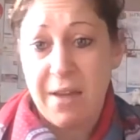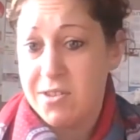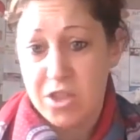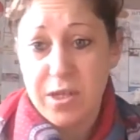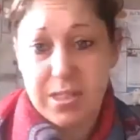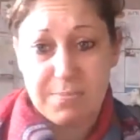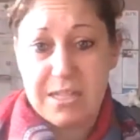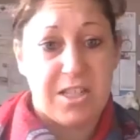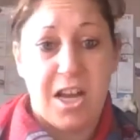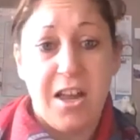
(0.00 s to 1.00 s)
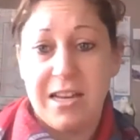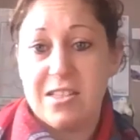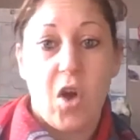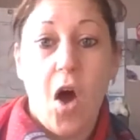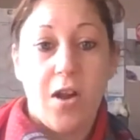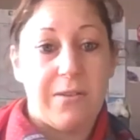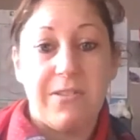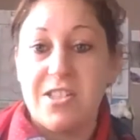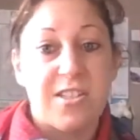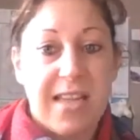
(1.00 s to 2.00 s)
The joy has been done. It's gone. If
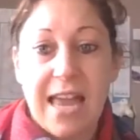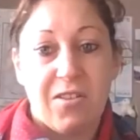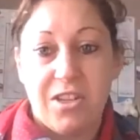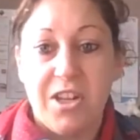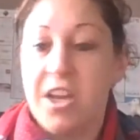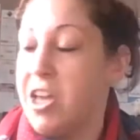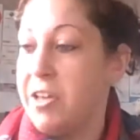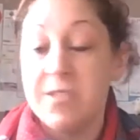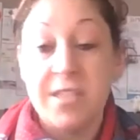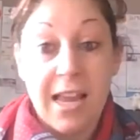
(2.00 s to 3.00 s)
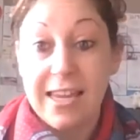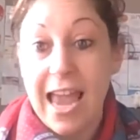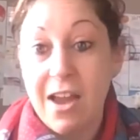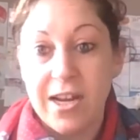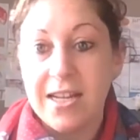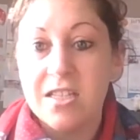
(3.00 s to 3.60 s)
it's just getting on your nerves, get rid.